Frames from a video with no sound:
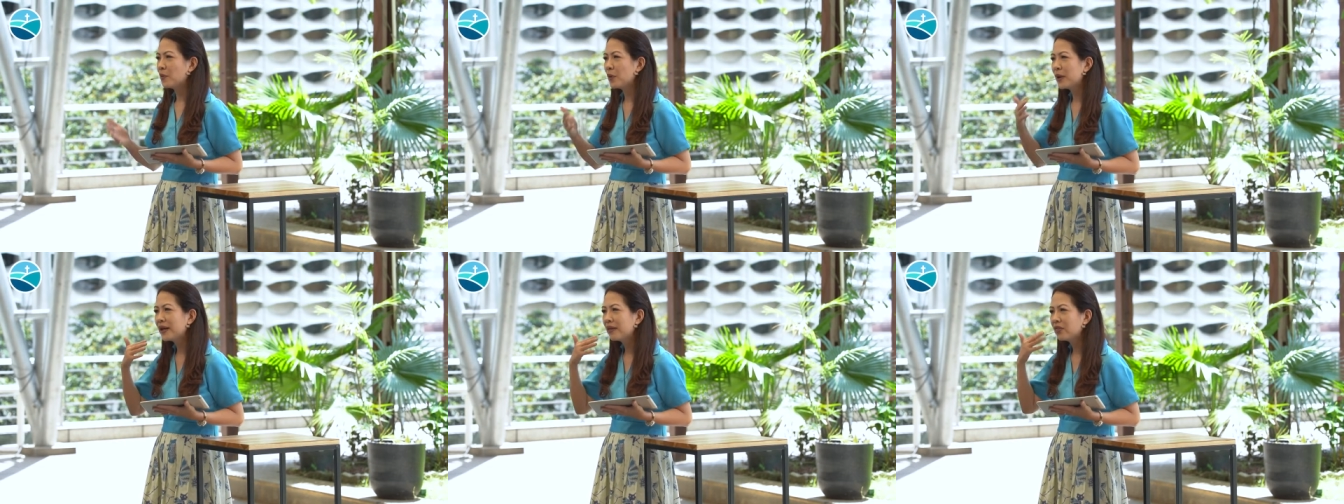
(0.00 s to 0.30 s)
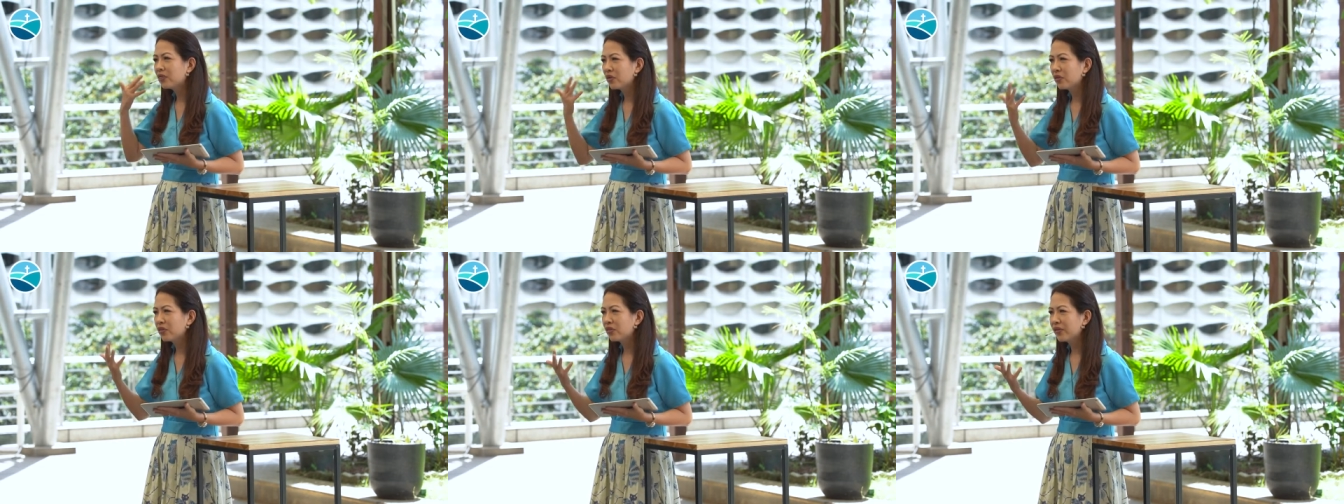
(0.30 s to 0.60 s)
We
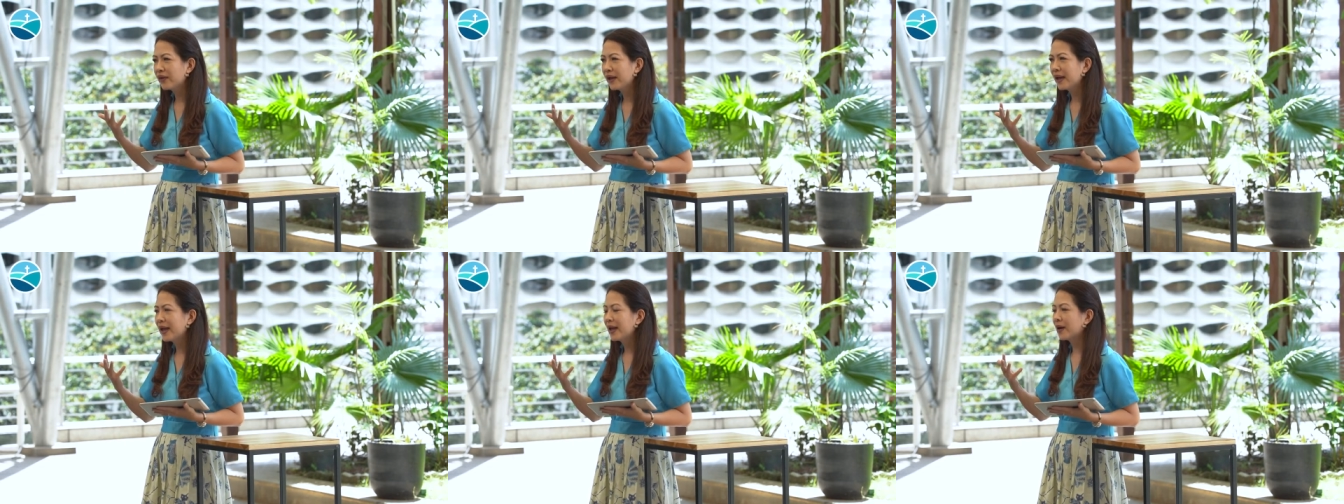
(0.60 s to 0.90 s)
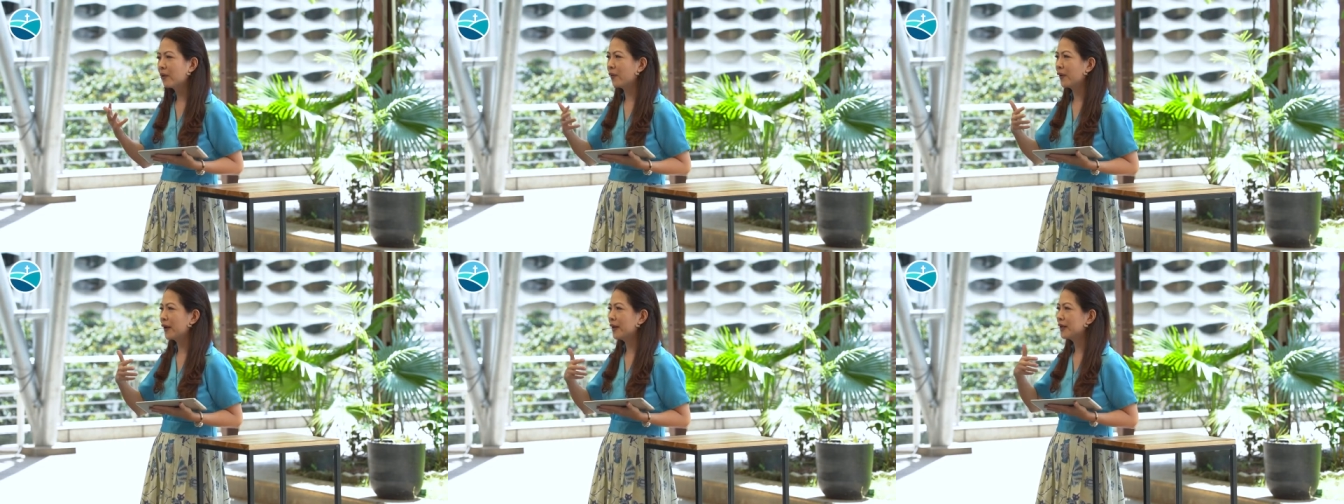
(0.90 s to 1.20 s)
need to
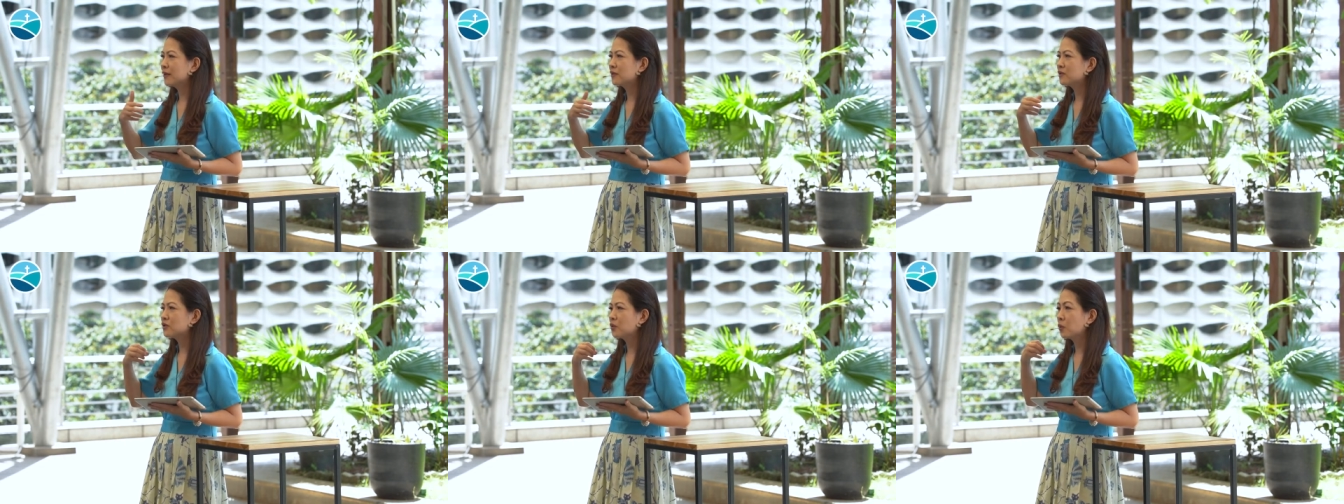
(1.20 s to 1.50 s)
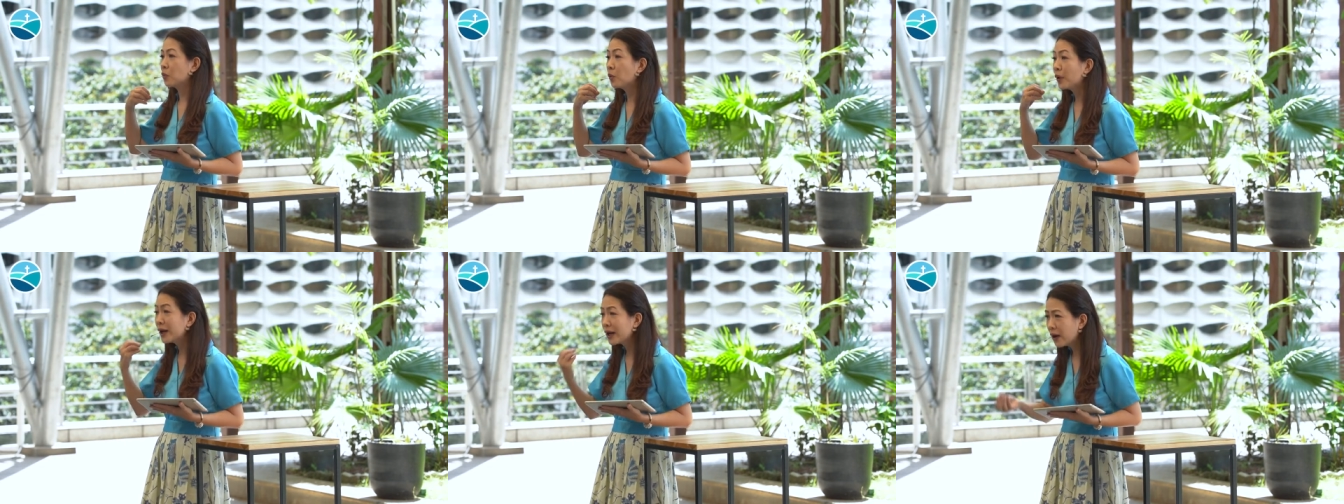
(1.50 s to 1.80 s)
think, we need
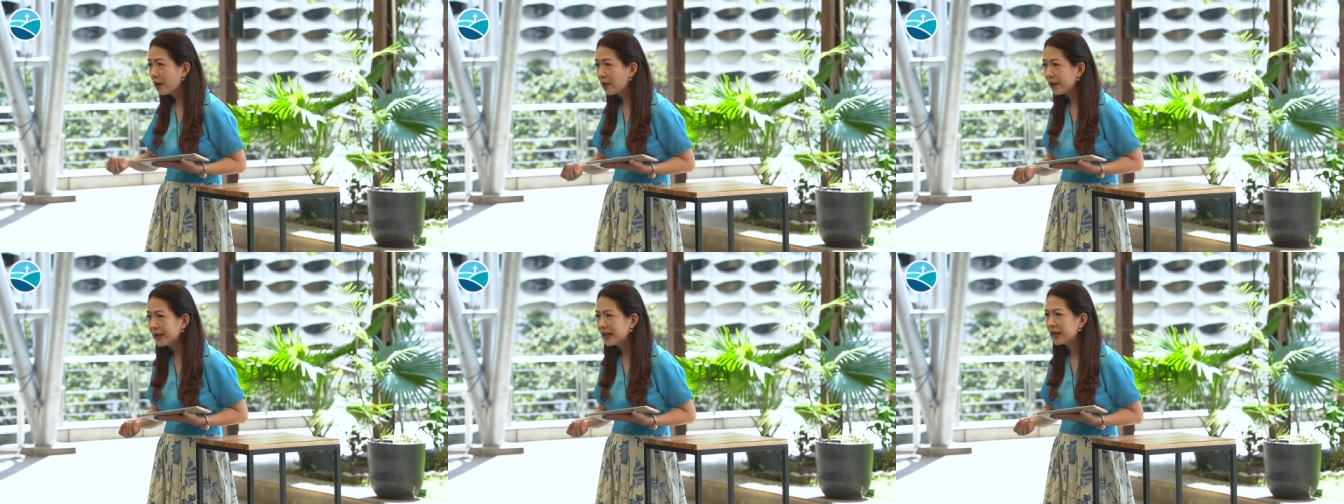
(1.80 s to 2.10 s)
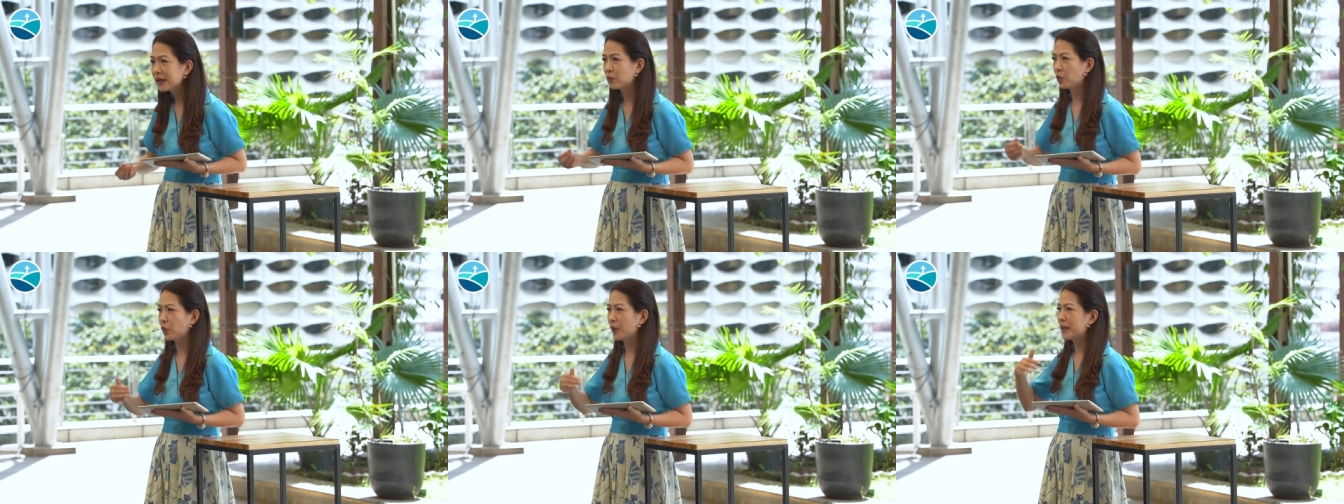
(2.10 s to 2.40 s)
to work on
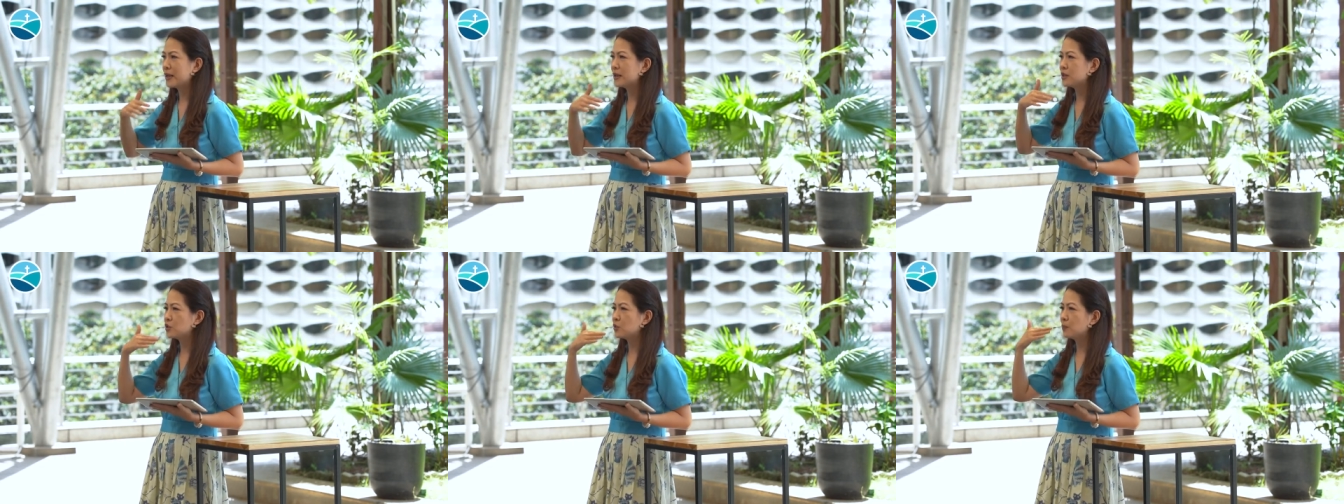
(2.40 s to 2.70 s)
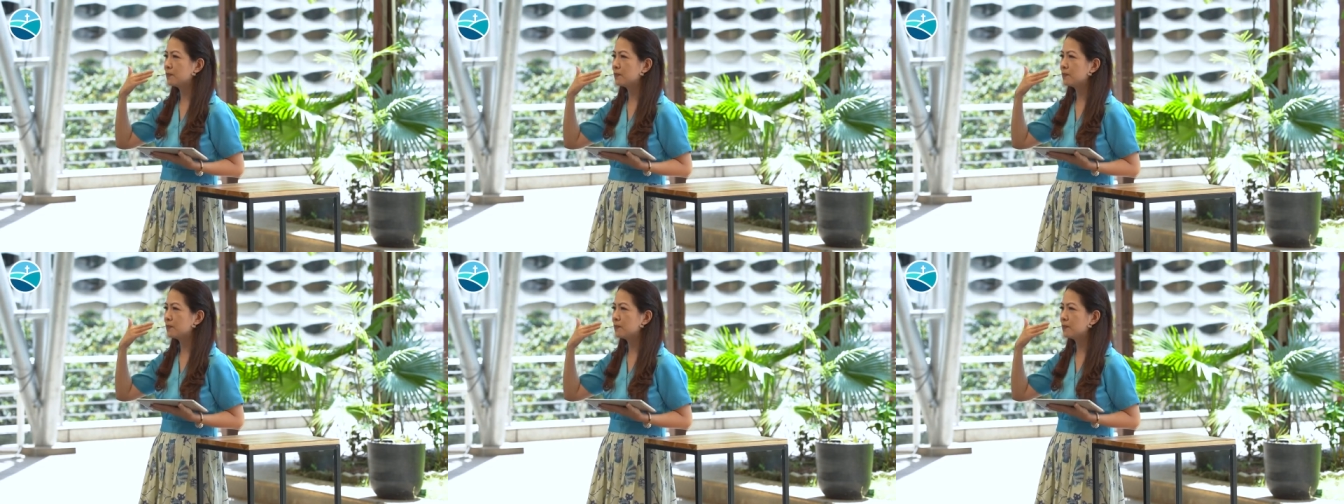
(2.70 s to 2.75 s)
it, we need to